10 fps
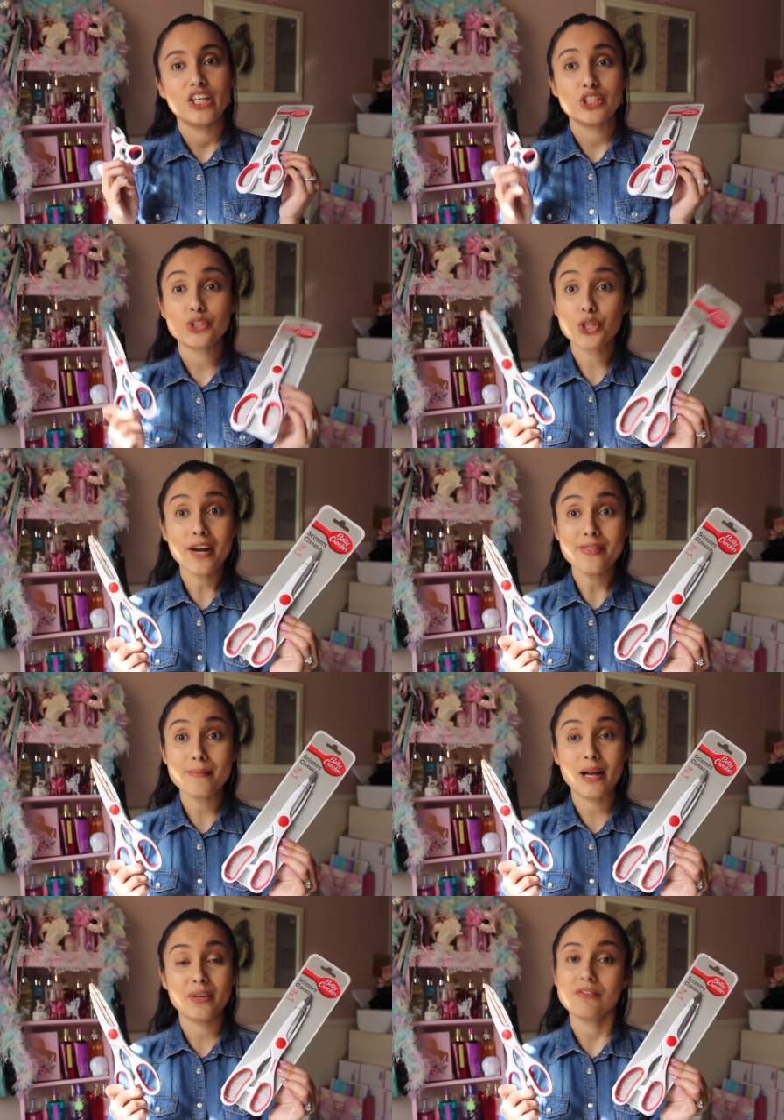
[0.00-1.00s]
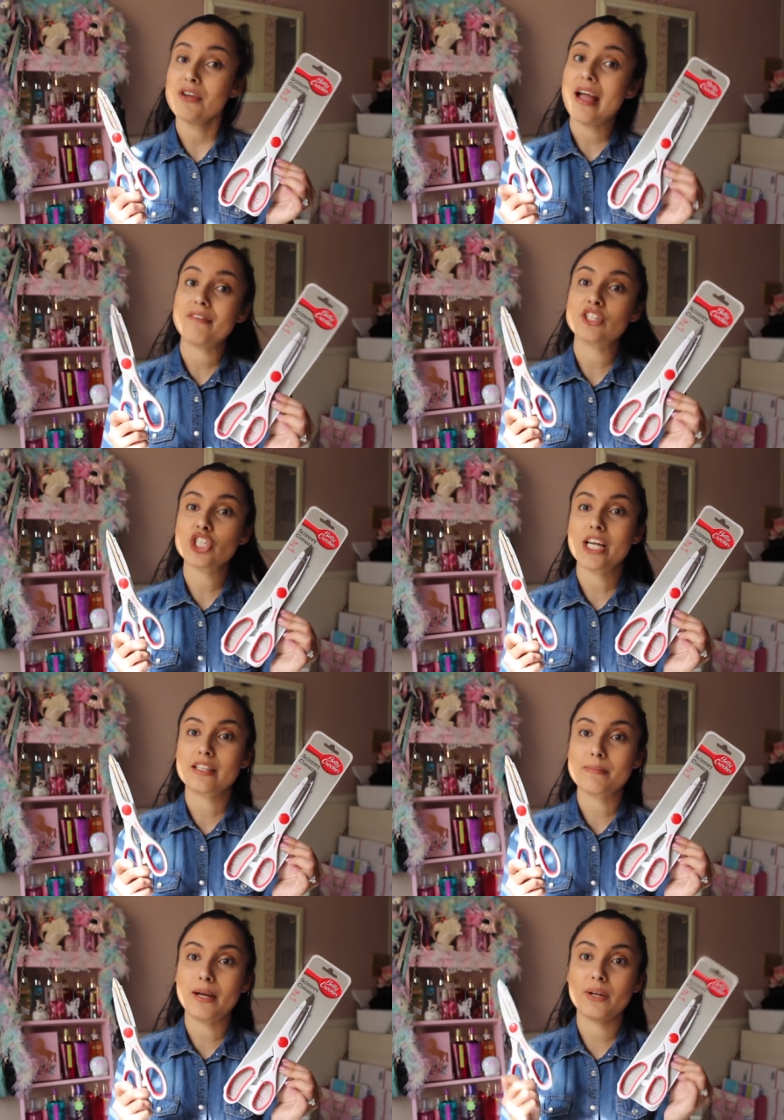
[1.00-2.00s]
you try them out if you haven't
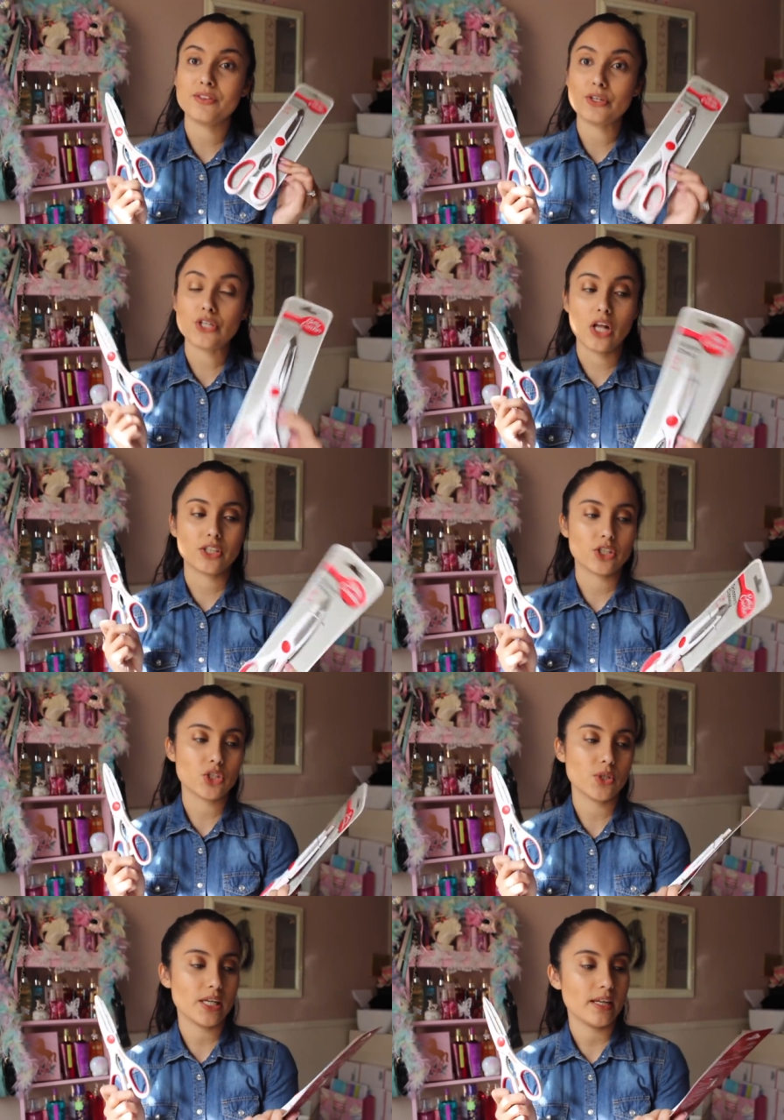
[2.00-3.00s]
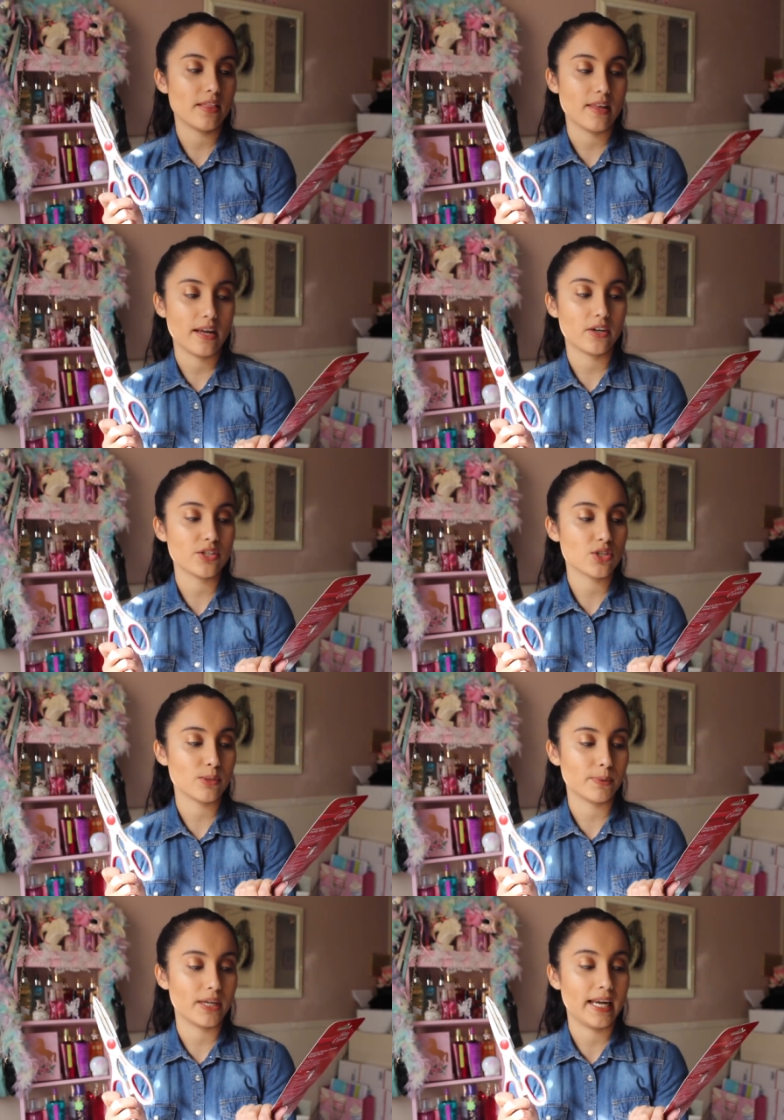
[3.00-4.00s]
checked them out at the Dollar Tree. They are
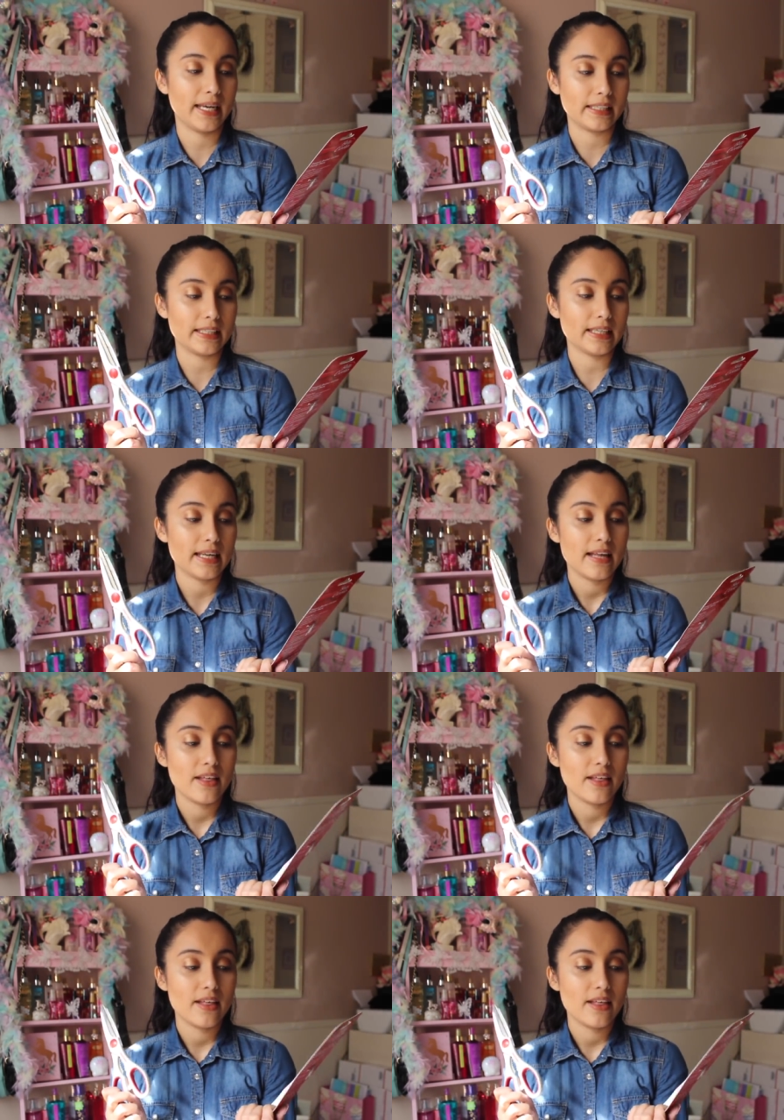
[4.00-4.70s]
super handy.